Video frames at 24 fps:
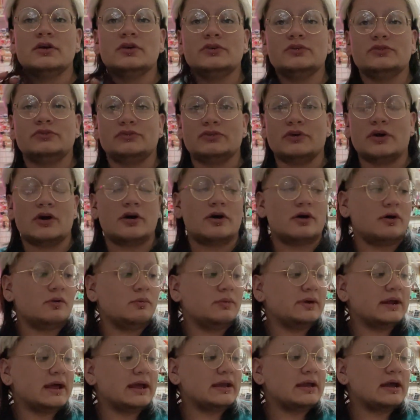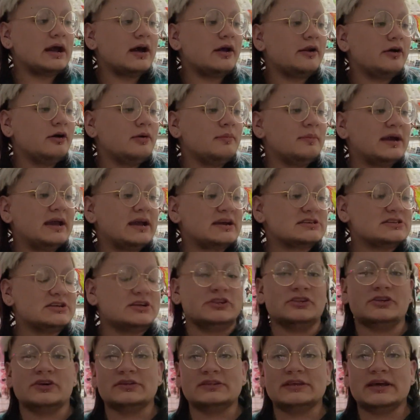So when I got home, I actually
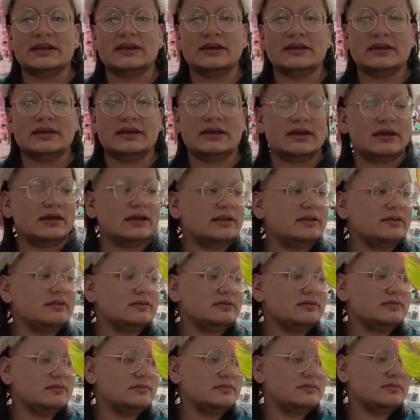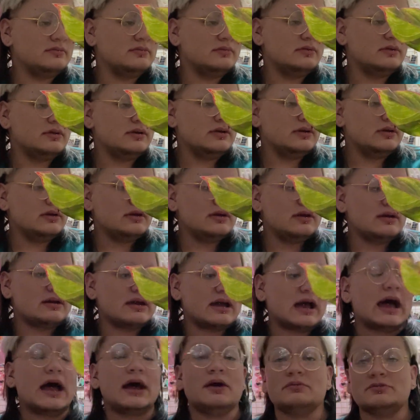looked at it, and
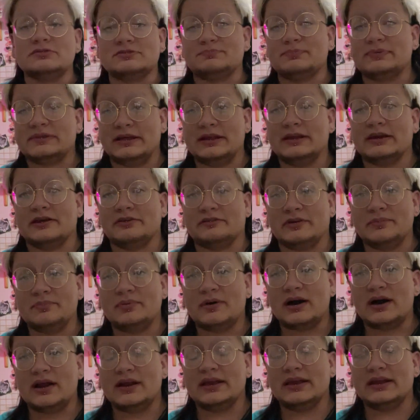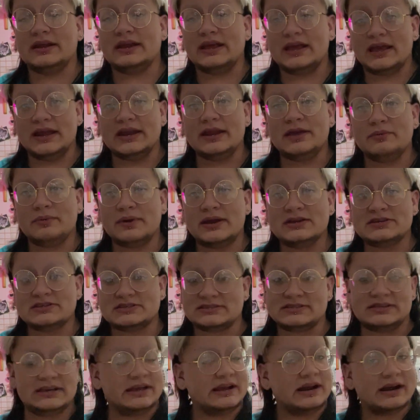I was planning on repotting it anyway,
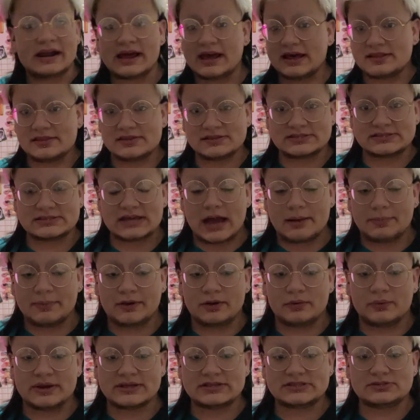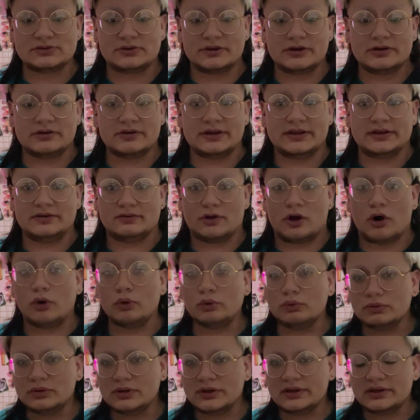just to get it out of the sopping wet soil and
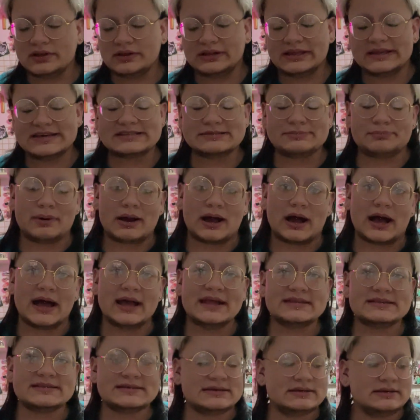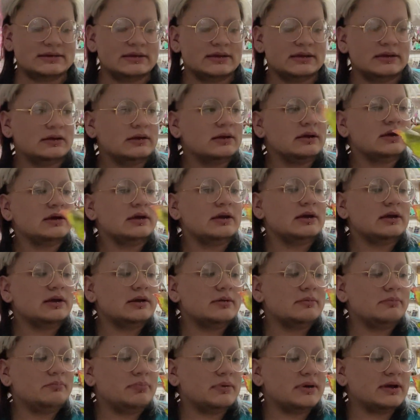holeless pot.
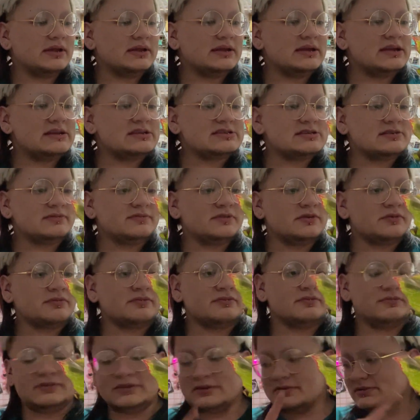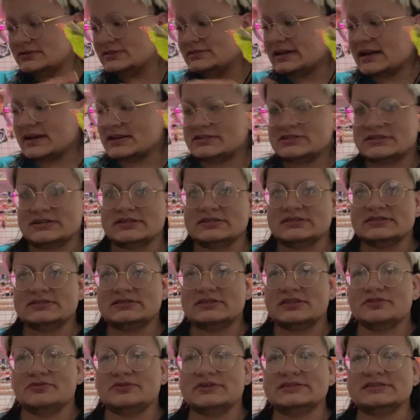But each of the little sections,
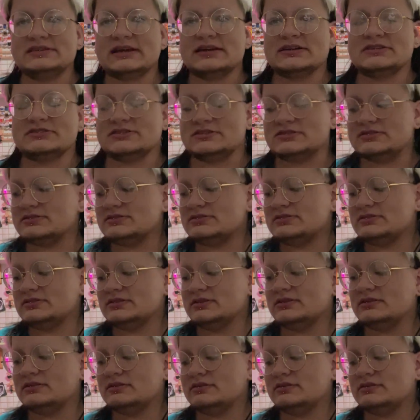the 3 sections,